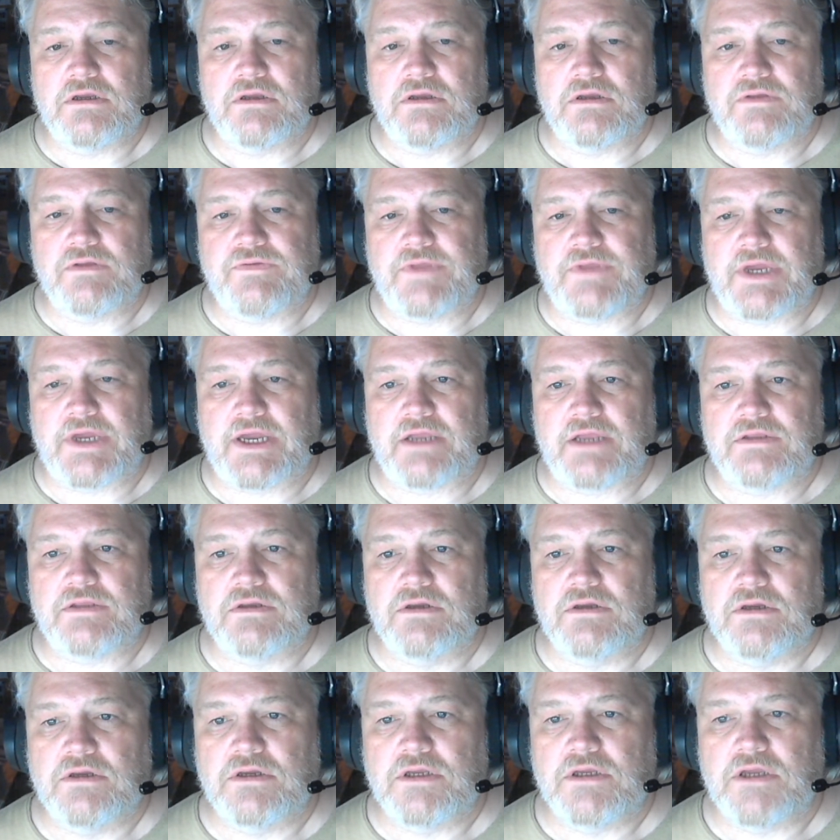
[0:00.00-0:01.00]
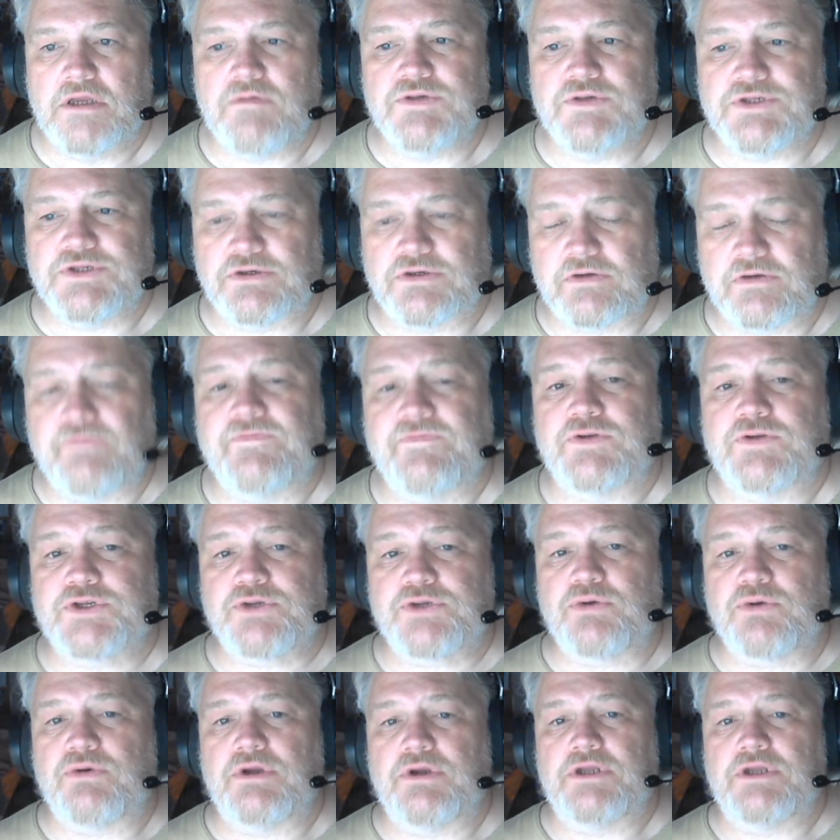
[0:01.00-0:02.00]
that he was looking for
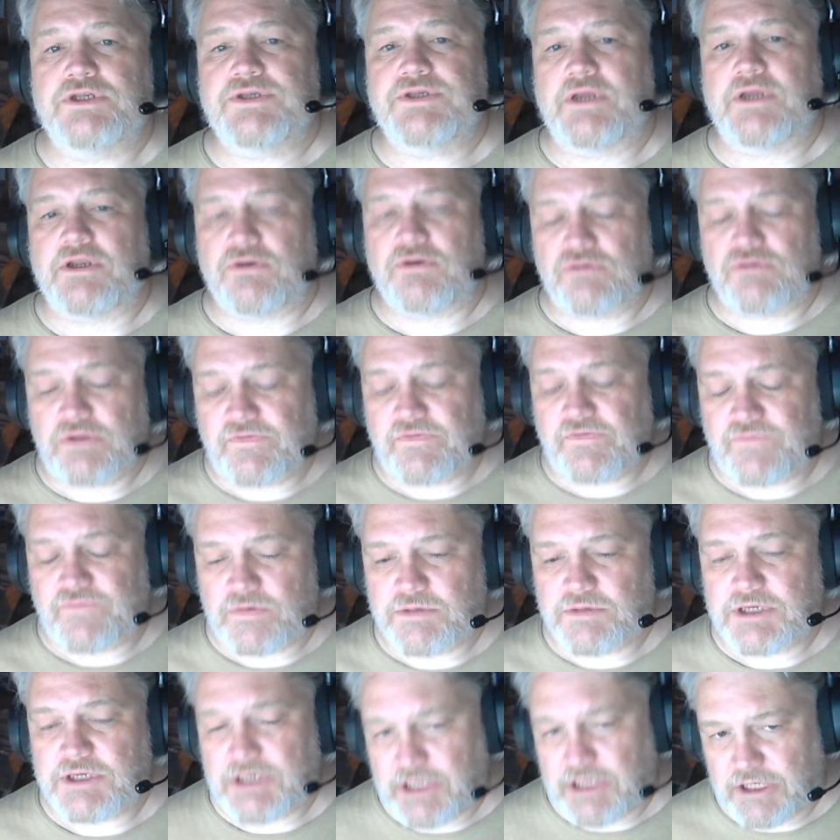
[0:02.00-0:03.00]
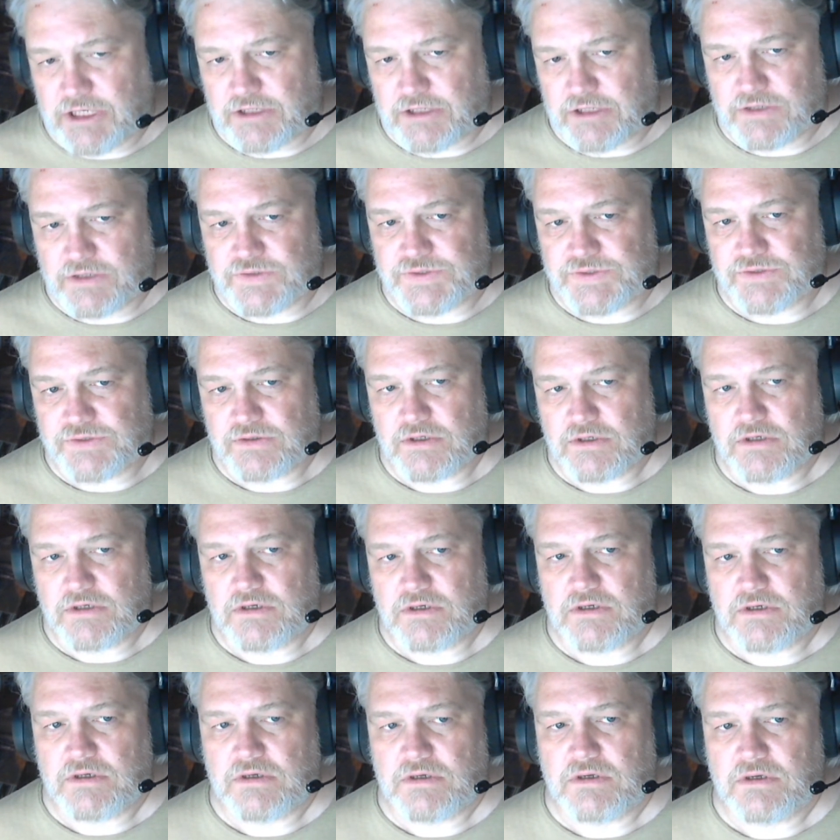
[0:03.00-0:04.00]
stories and only from Canadians
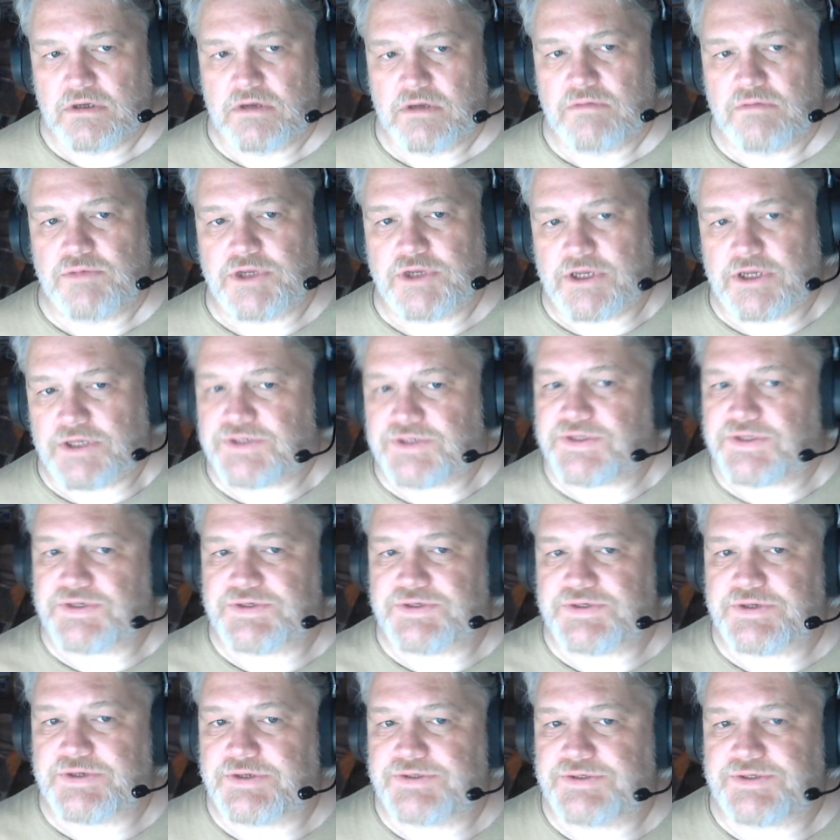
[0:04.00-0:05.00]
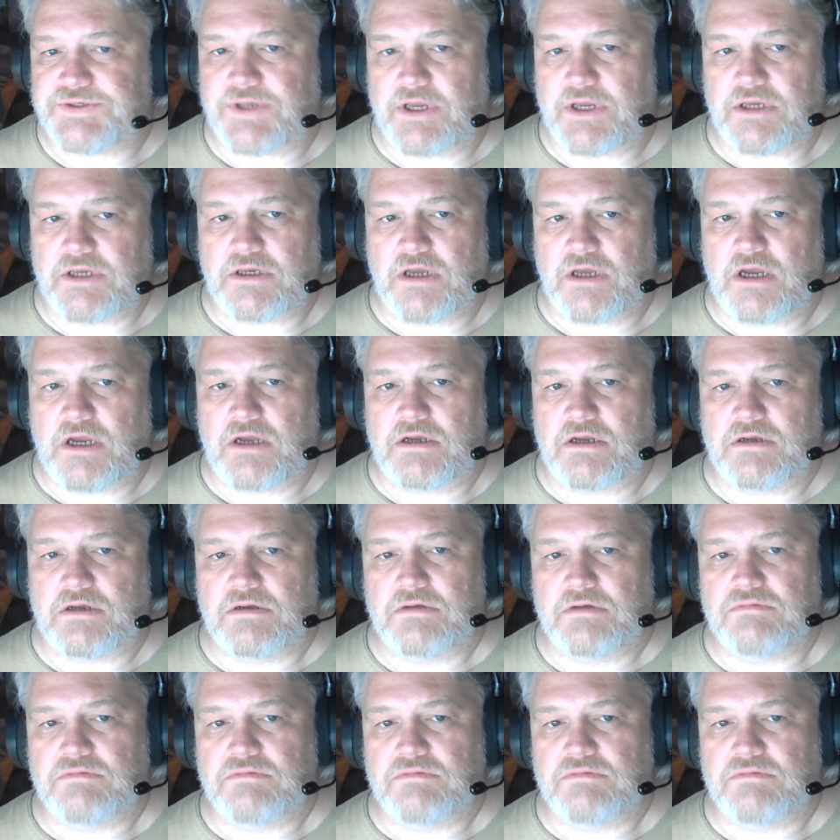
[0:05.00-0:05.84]
because this is a